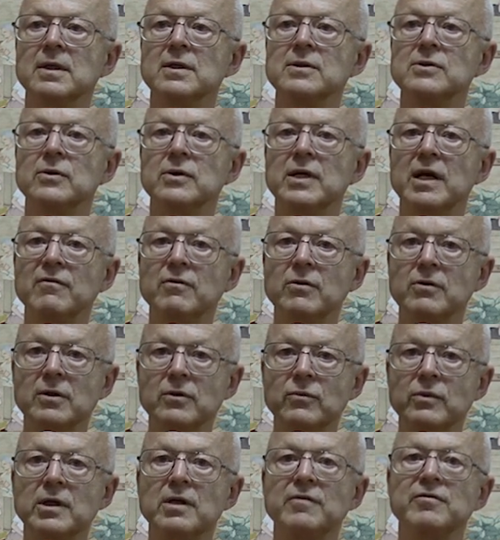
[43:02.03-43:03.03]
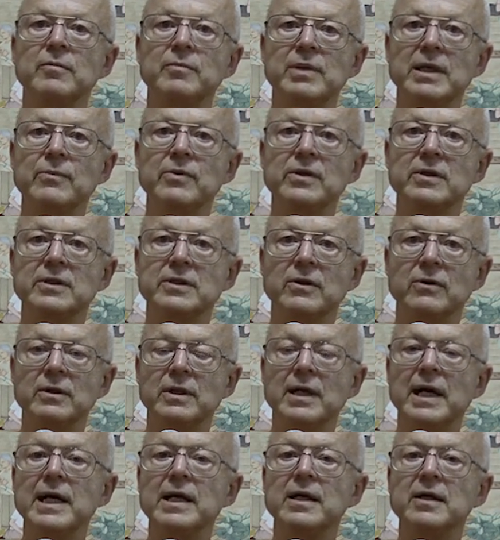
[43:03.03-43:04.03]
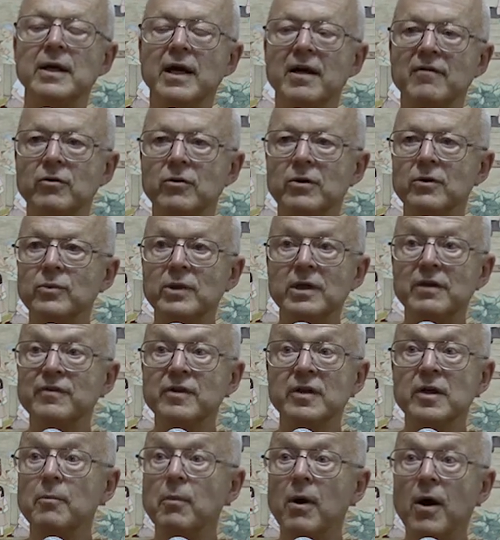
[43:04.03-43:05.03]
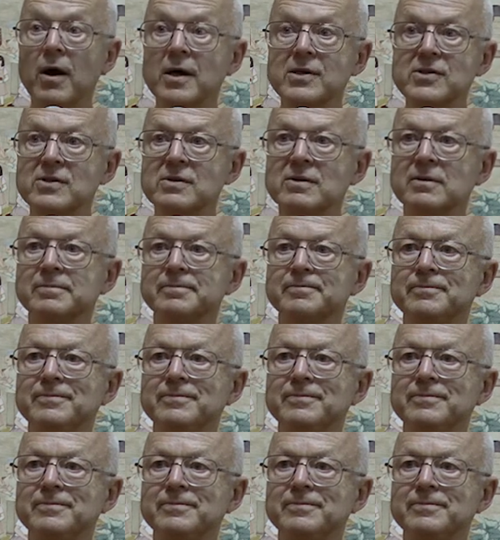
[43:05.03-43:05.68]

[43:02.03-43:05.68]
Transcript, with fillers: So you have goodwill for people you don't like, you have goodwill for your boss.